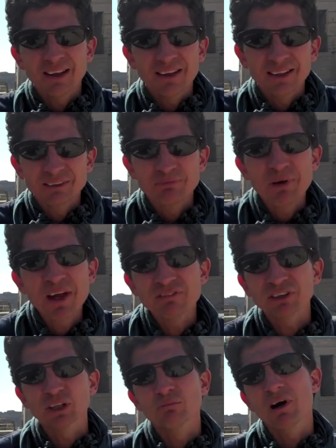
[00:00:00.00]
this
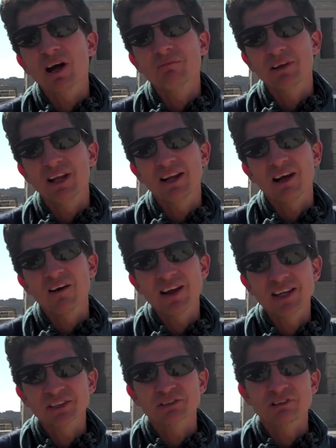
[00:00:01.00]
pivotal moment in our
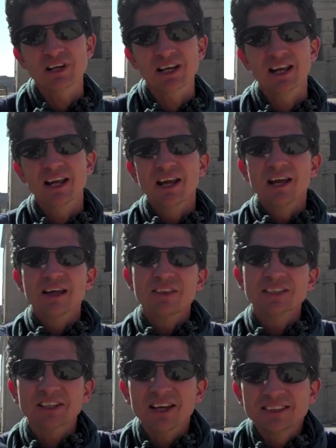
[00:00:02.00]
history,
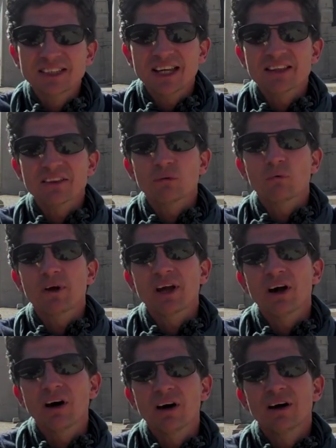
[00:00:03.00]
this idea that we
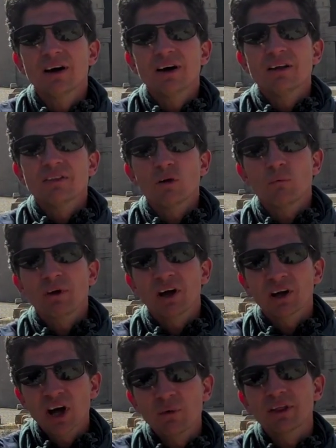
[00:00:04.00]
are
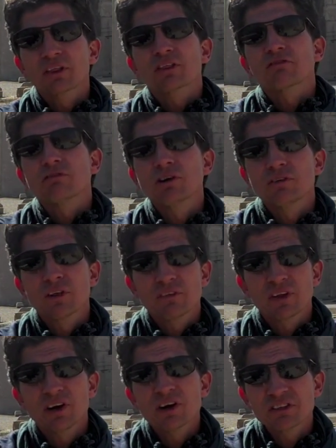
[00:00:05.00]
going through, that
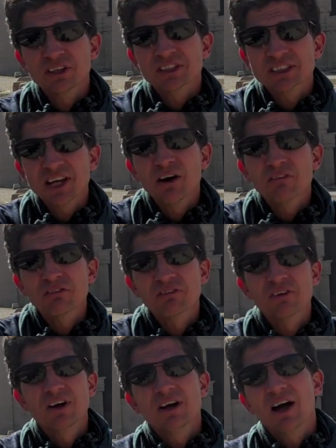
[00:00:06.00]
the earth
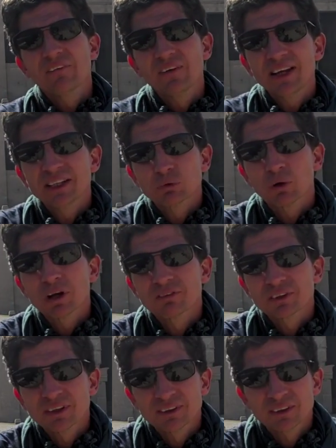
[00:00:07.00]
itself, and that each one of
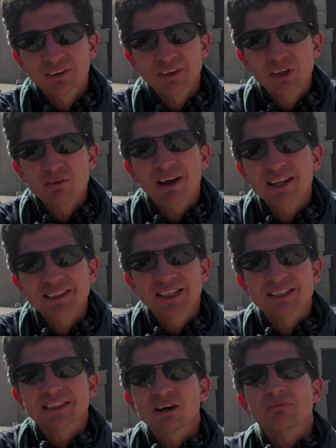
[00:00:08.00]
the humanity
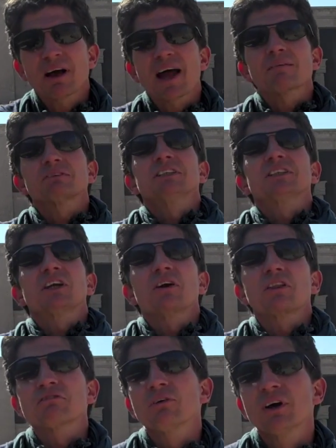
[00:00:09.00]
itself perhaps is going
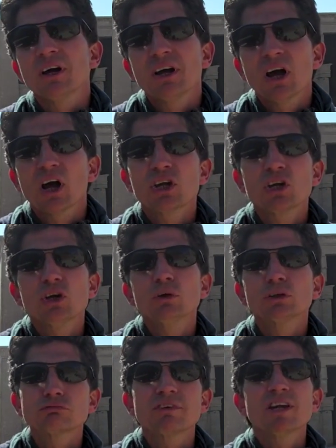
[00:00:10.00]
through a
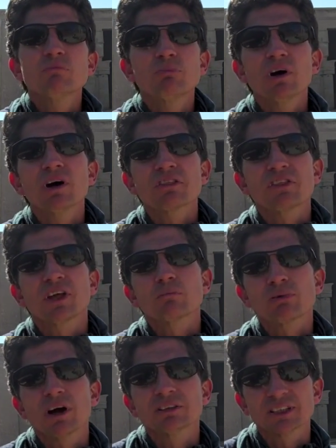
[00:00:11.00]
huge rebirthing
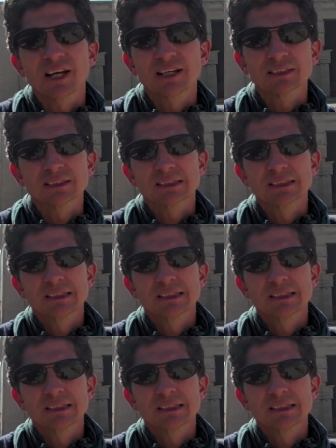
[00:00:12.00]
process,